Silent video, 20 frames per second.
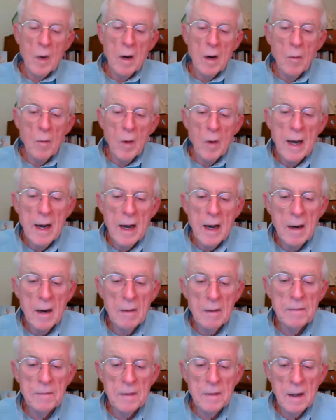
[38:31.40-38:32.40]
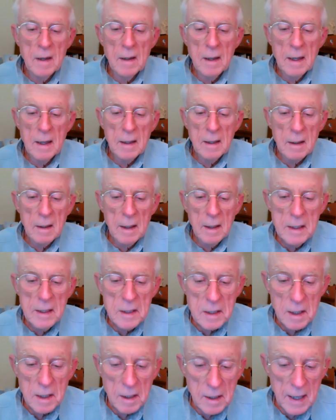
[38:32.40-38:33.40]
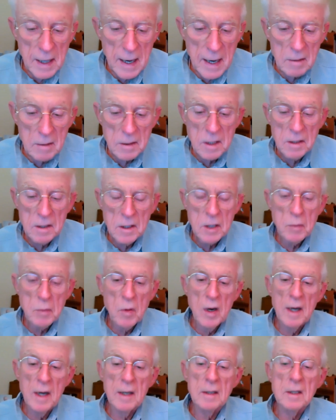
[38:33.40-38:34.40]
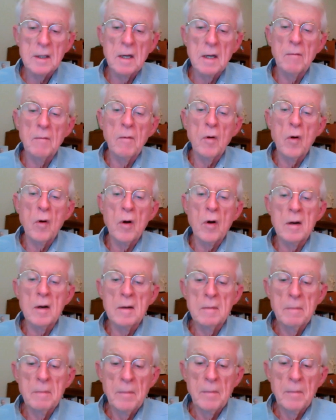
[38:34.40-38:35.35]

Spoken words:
we have at least 1,000 springs in Florida.